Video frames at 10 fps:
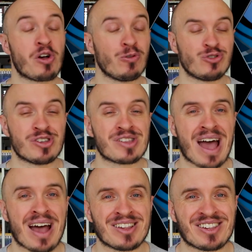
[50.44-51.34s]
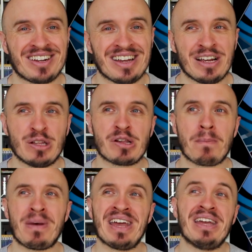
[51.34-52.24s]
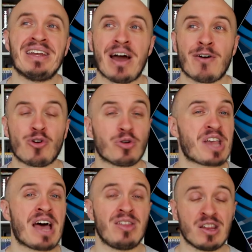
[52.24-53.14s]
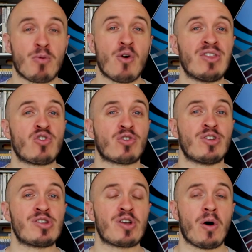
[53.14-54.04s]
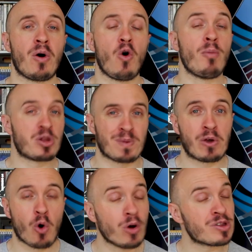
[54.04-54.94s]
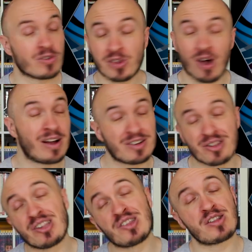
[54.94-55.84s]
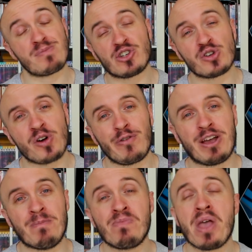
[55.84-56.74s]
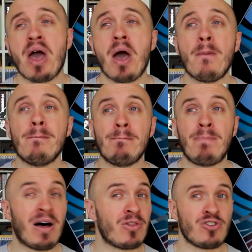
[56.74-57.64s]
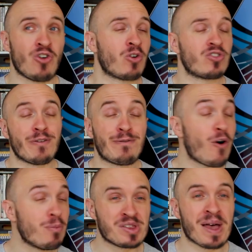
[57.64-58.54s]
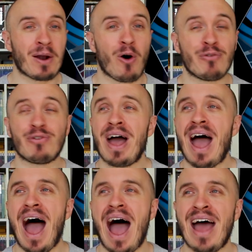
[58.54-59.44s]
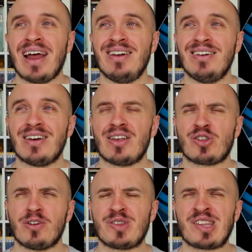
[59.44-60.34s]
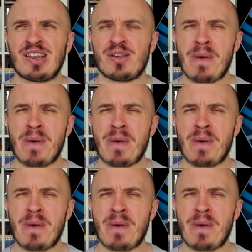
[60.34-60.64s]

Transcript: soldiers as needs be. Now, of course, at this point, the Doctor's almost been caught, so the scientist is suspicious of him. But the Doctor fobs that off and sort of sets